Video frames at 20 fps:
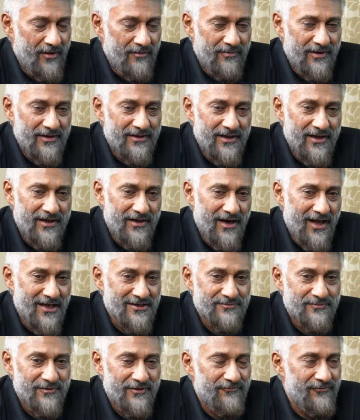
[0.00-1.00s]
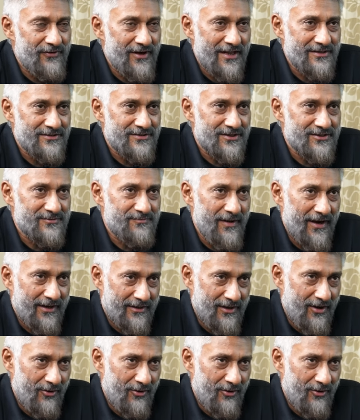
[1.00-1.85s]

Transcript: But then last minute financiers backed